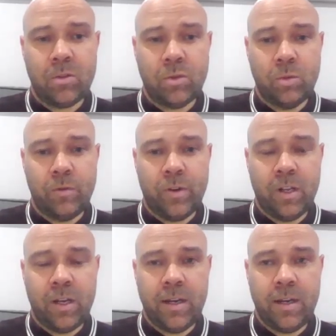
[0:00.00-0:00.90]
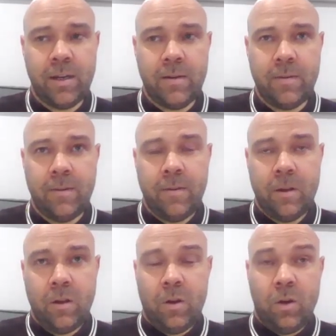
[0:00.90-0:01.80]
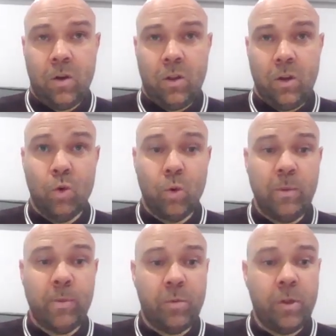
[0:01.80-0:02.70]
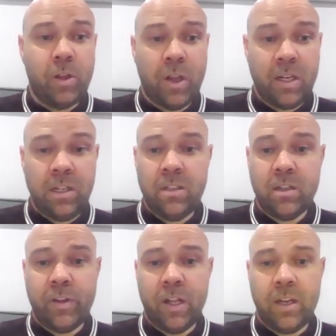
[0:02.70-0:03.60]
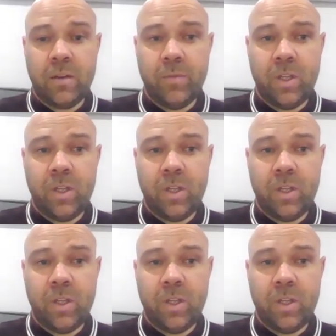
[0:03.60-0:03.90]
So we've had the goalkeeper from the under 19s, if you like,